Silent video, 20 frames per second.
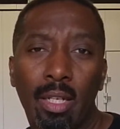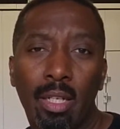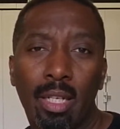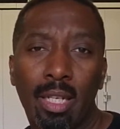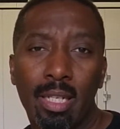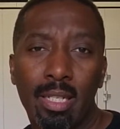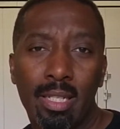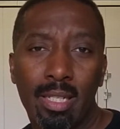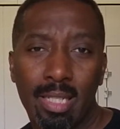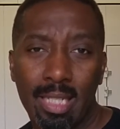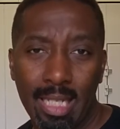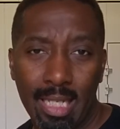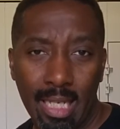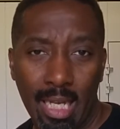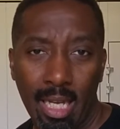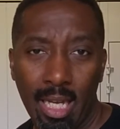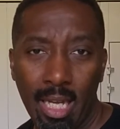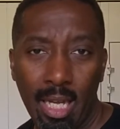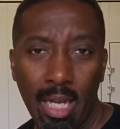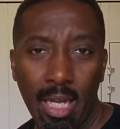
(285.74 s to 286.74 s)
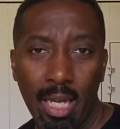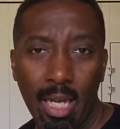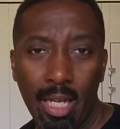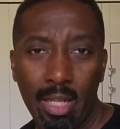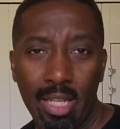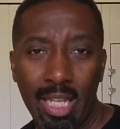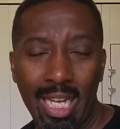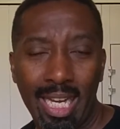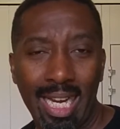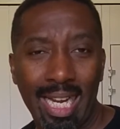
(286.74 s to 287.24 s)
consider
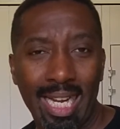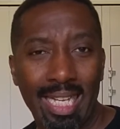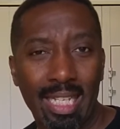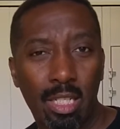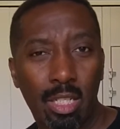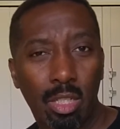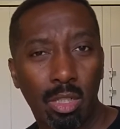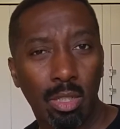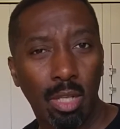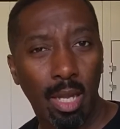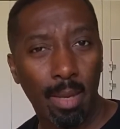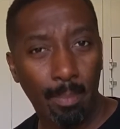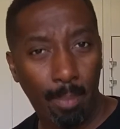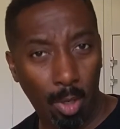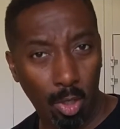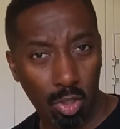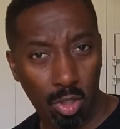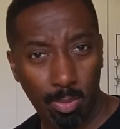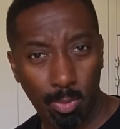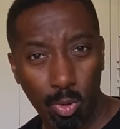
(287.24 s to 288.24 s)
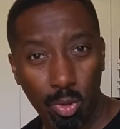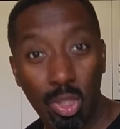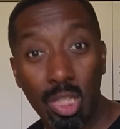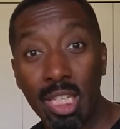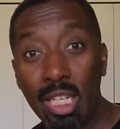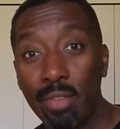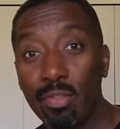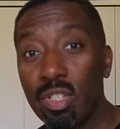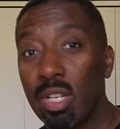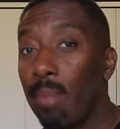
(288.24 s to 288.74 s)
that it's impossible to
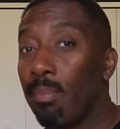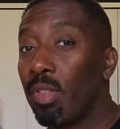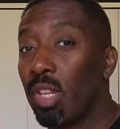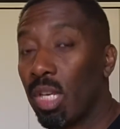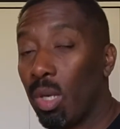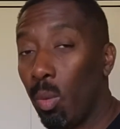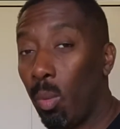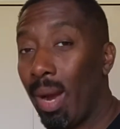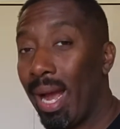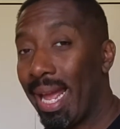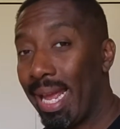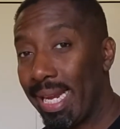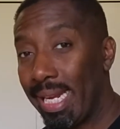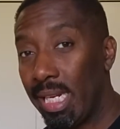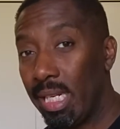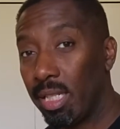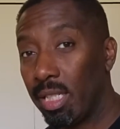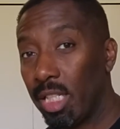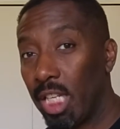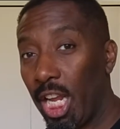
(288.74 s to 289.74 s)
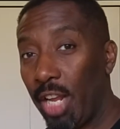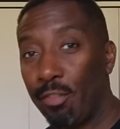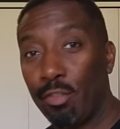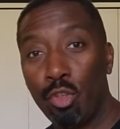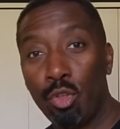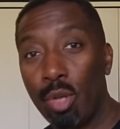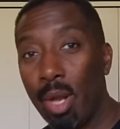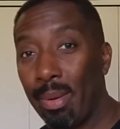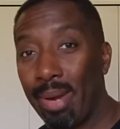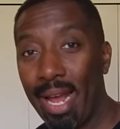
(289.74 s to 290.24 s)
give something away if
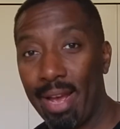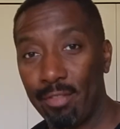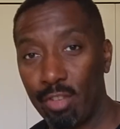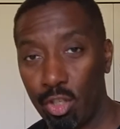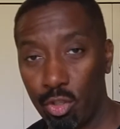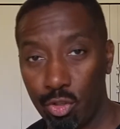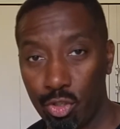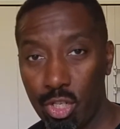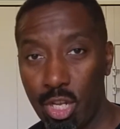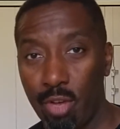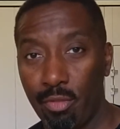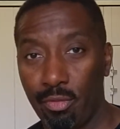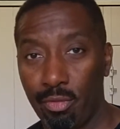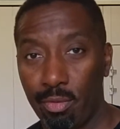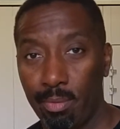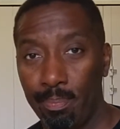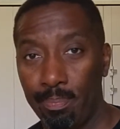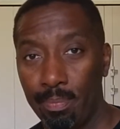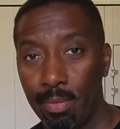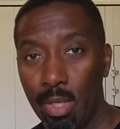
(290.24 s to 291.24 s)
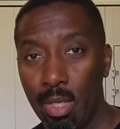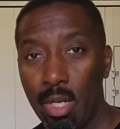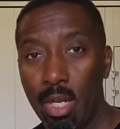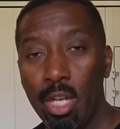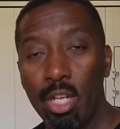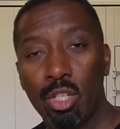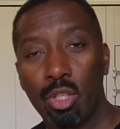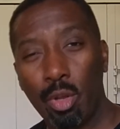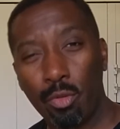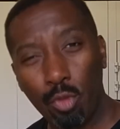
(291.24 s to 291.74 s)
you don't have it yourself.
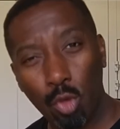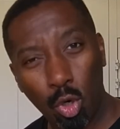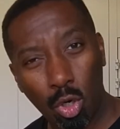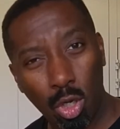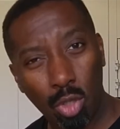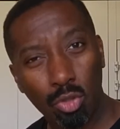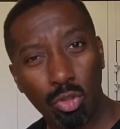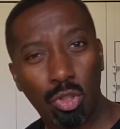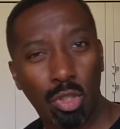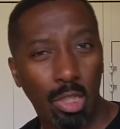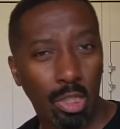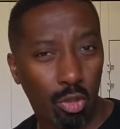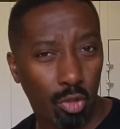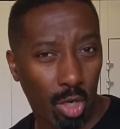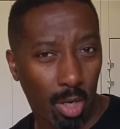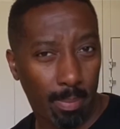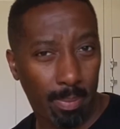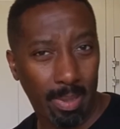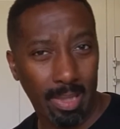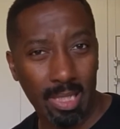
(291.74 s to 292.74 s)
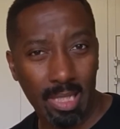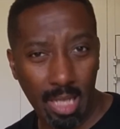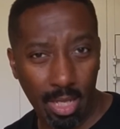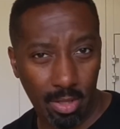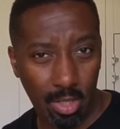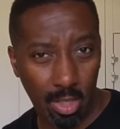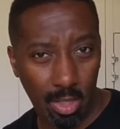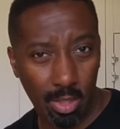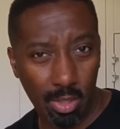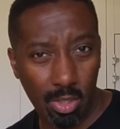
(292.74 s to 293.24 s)
So if you're constantly trying to please
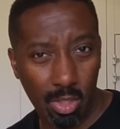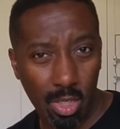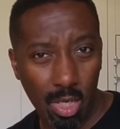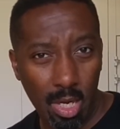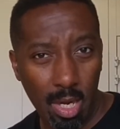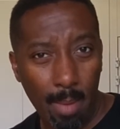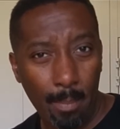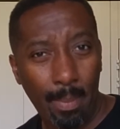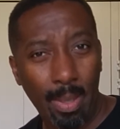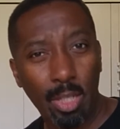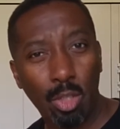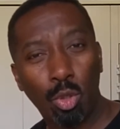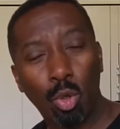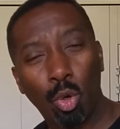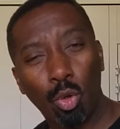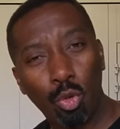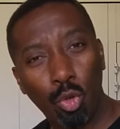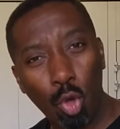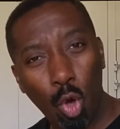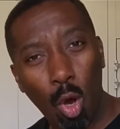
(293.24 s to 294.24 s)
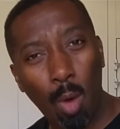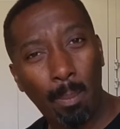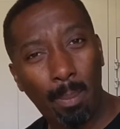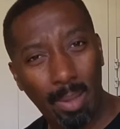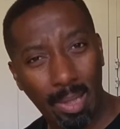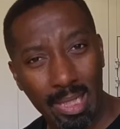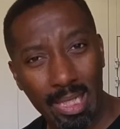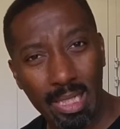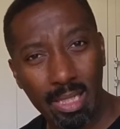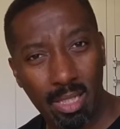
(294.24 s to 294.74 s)
others, but you're not
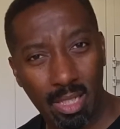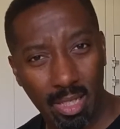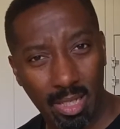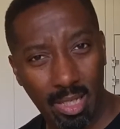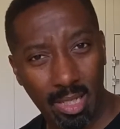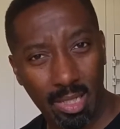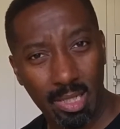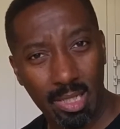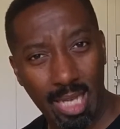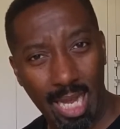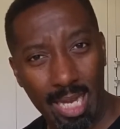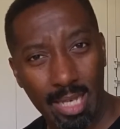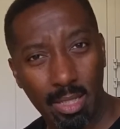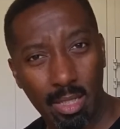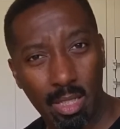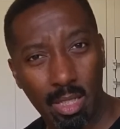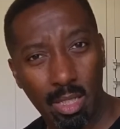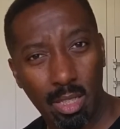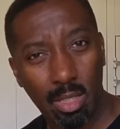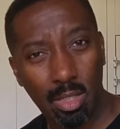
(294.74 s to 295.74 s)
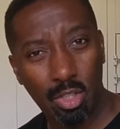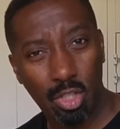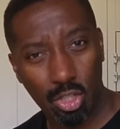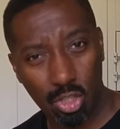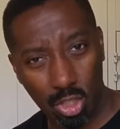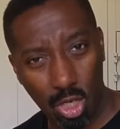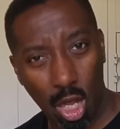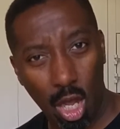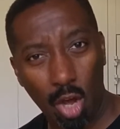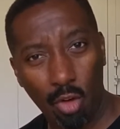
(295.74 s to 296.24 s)
pleased and content to
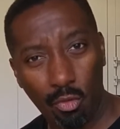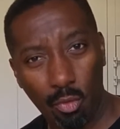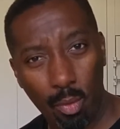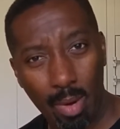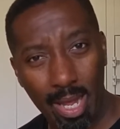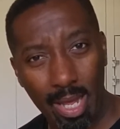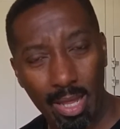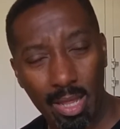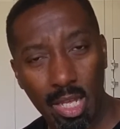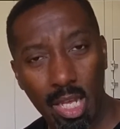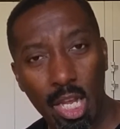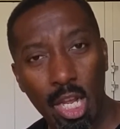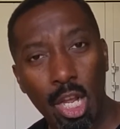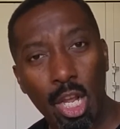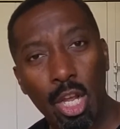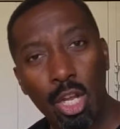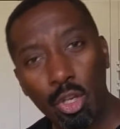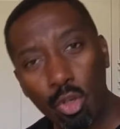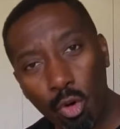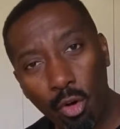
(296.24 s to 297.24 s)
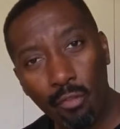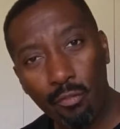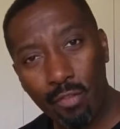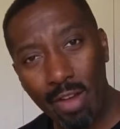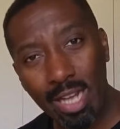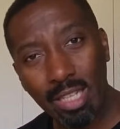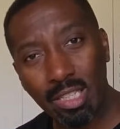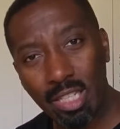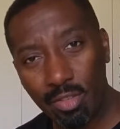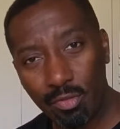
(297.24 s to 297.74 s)
start off with, you're
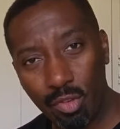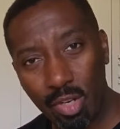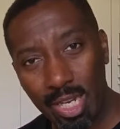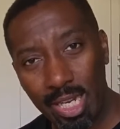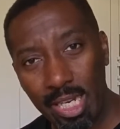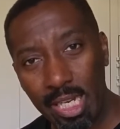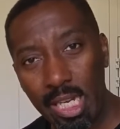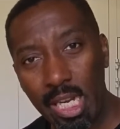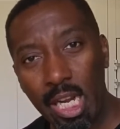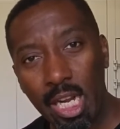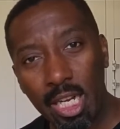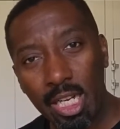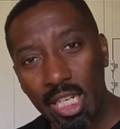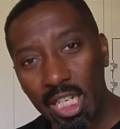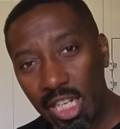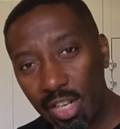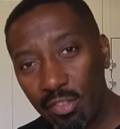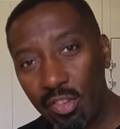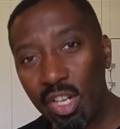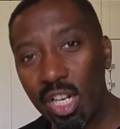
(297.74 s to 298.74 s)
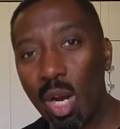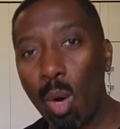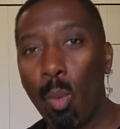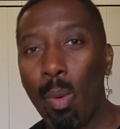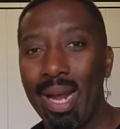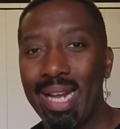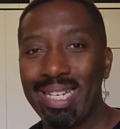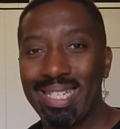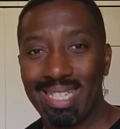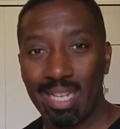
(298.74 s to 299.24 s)
effectively giving
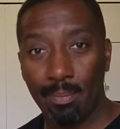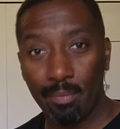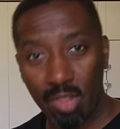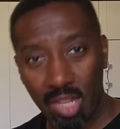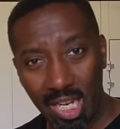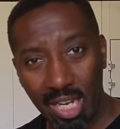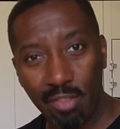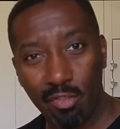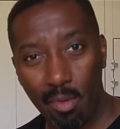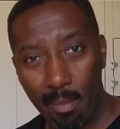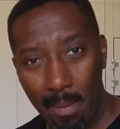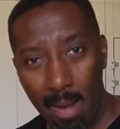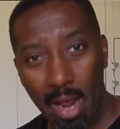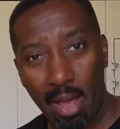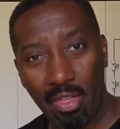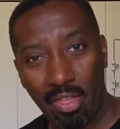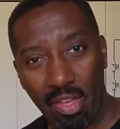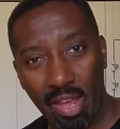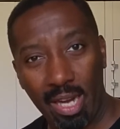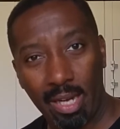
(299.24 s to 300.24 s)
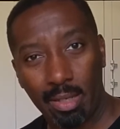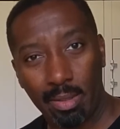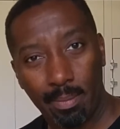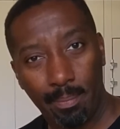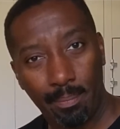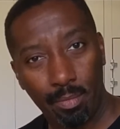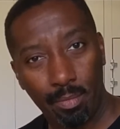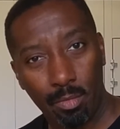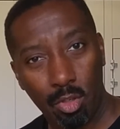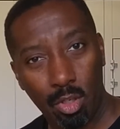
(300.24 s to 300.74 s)
away something from nothing.
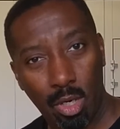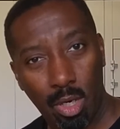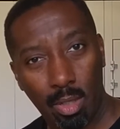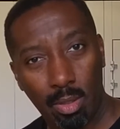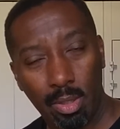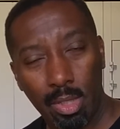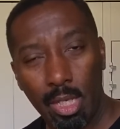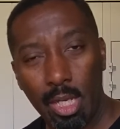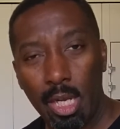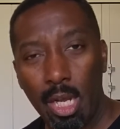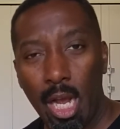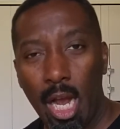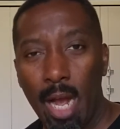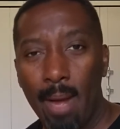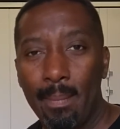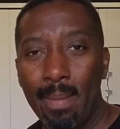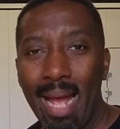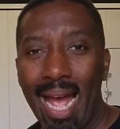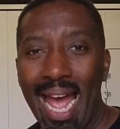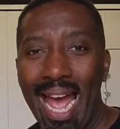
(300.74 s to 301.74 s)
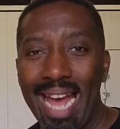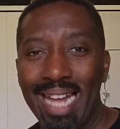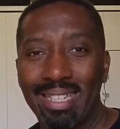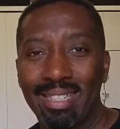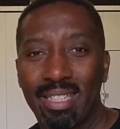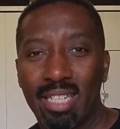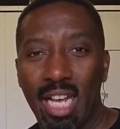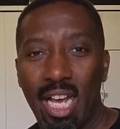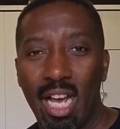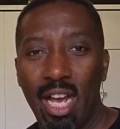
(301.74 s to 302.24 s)

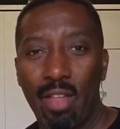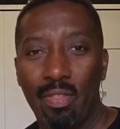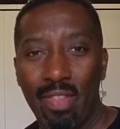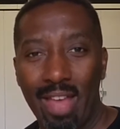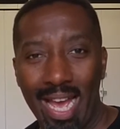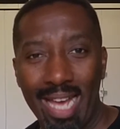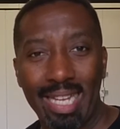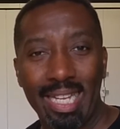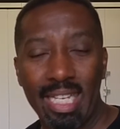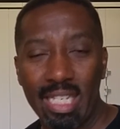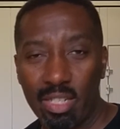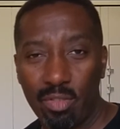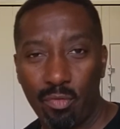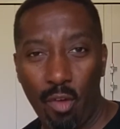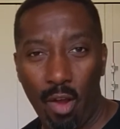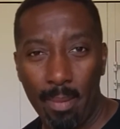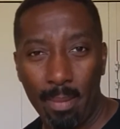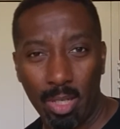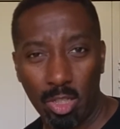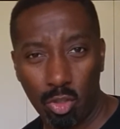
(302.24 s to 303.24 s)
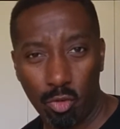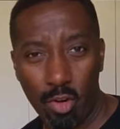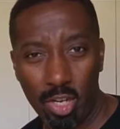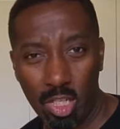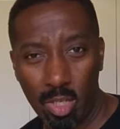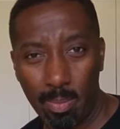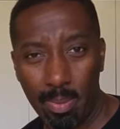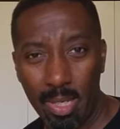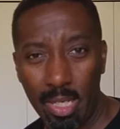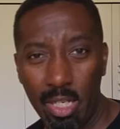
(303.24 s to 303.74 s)
That is very much a
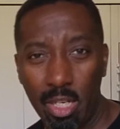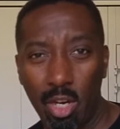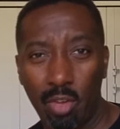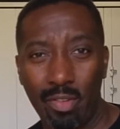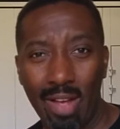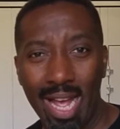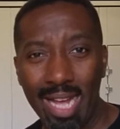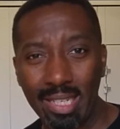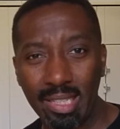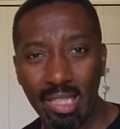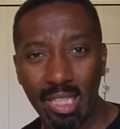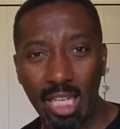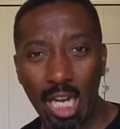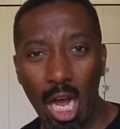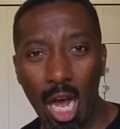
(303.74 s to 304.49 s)
recipe of ending